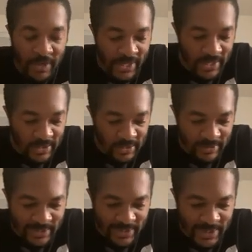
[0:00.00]
asked.
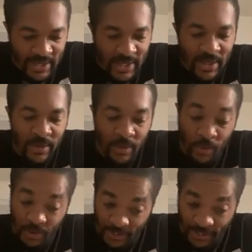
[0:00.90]
You
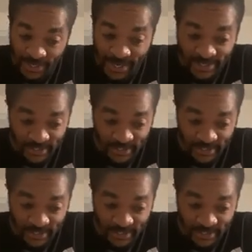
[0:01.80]
think I is